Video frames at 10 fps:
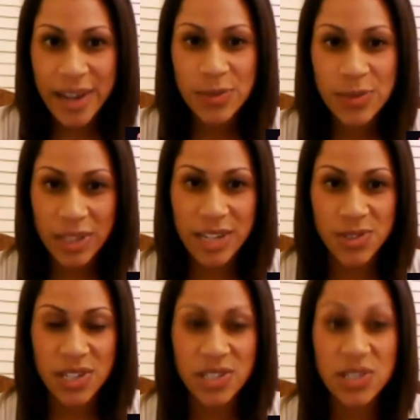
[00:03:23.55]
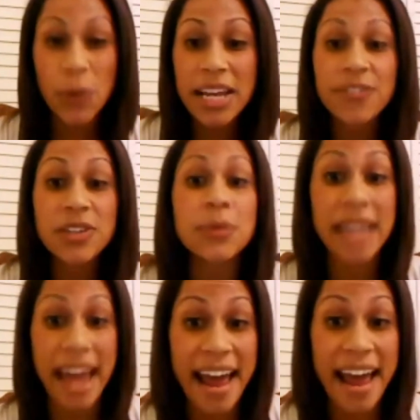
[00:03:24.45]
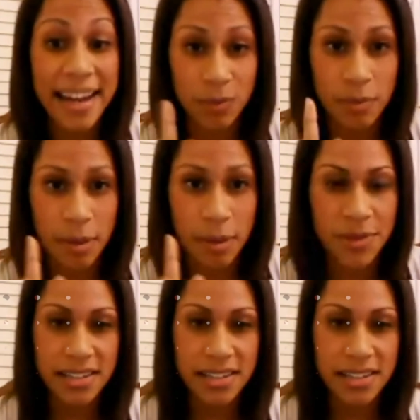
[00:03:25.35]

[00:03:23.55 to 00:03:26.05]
It's really interesting. So if you can, remember